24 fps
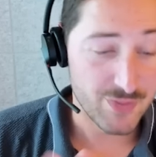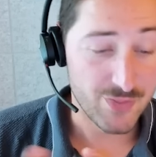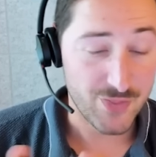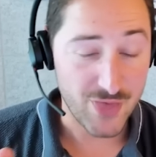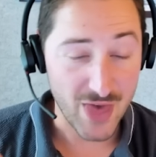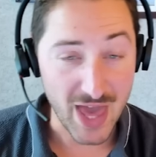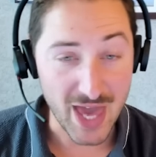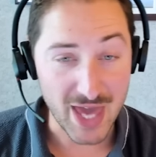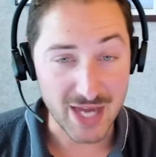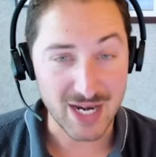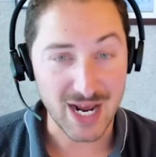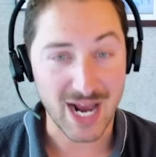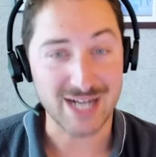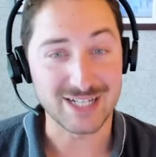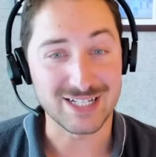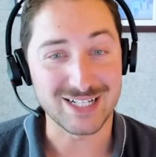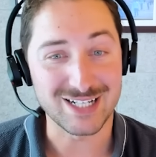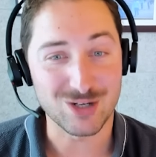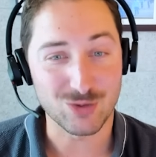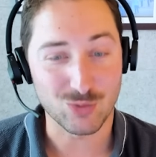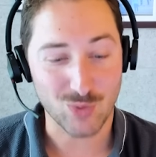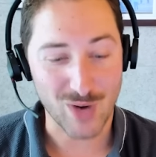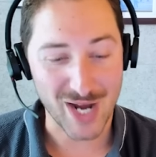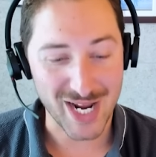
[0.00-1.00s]
Then I
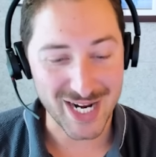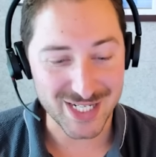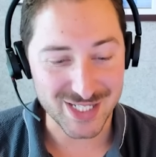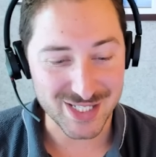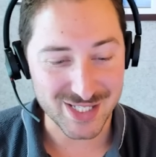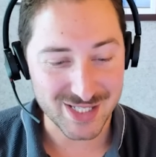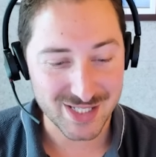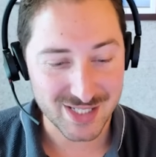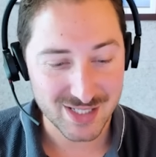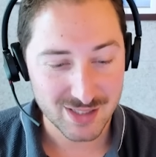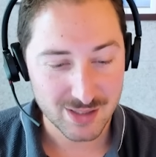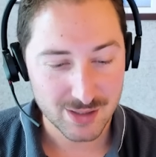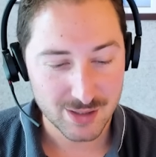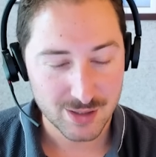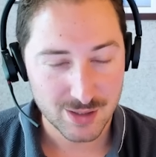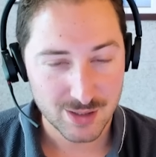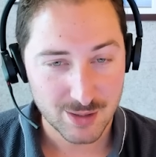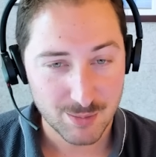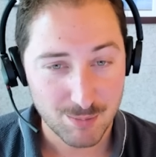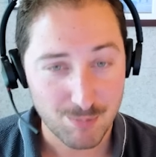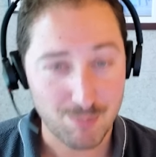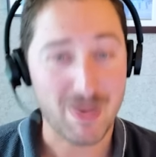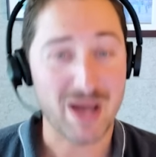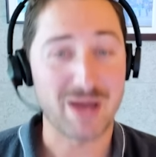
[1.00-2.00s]
need to write
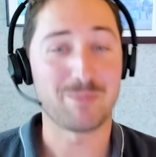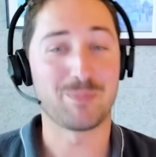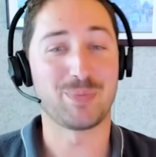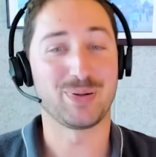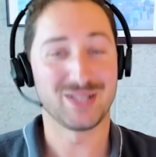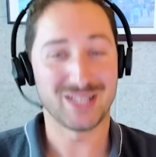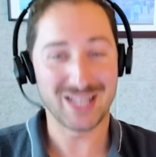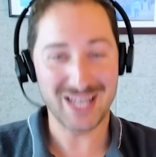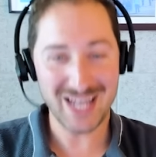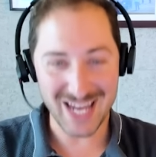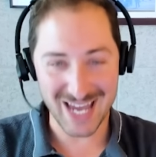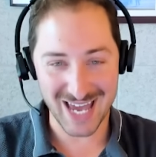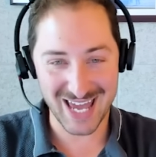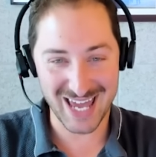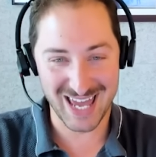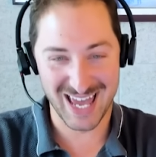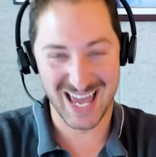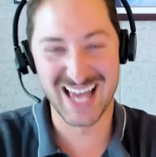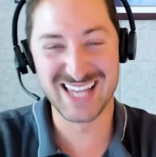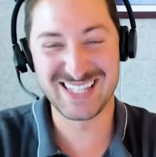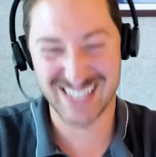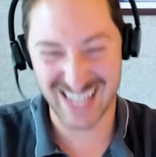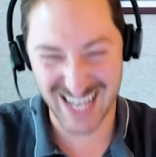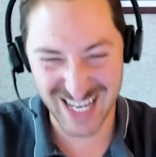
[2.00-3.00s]
my plan,
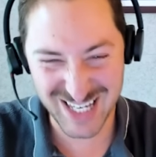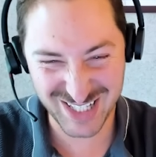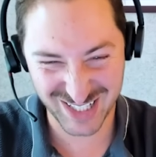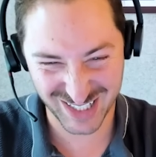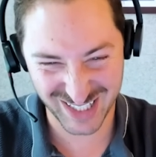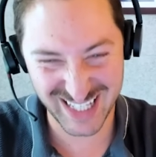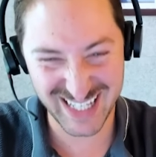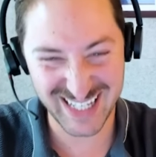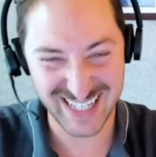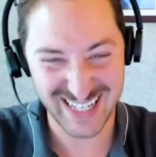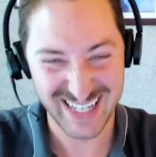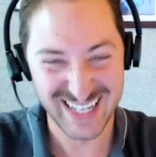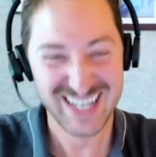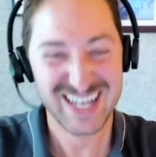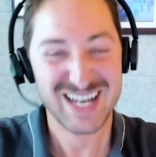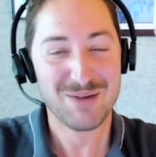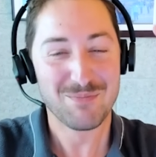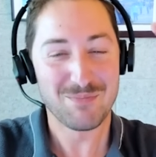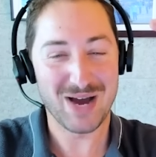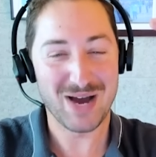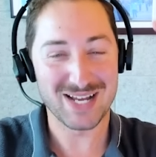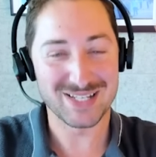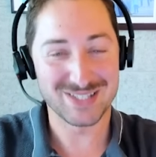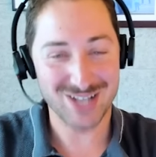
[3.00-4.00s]
essentially
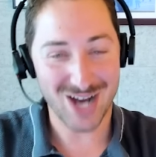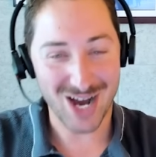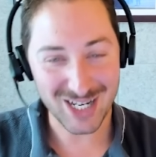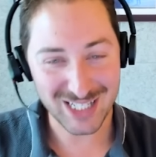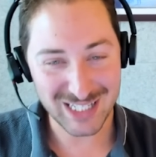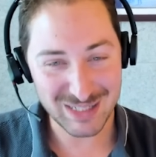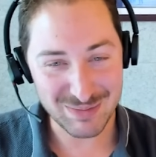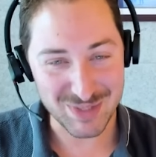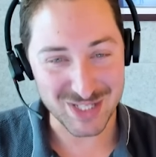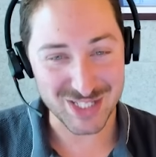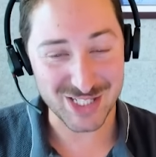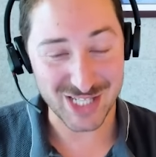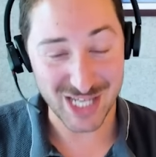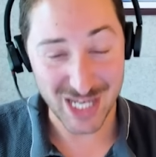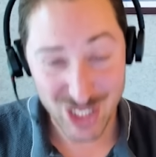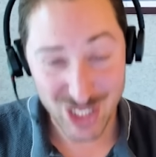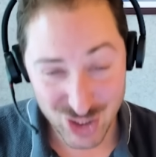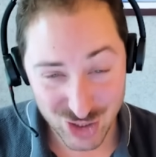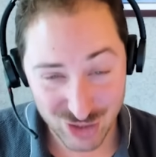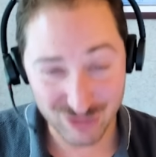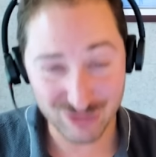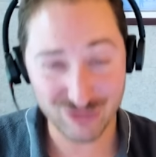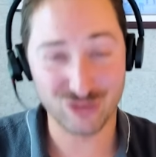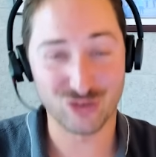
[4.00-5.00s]
my
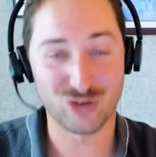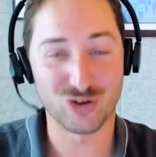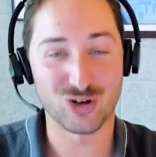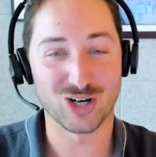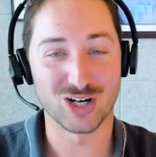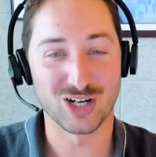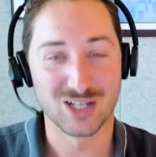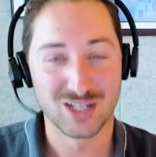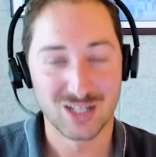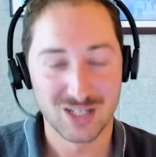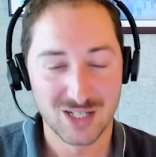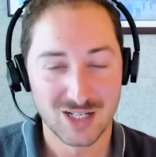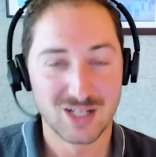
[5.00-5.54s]
documentation for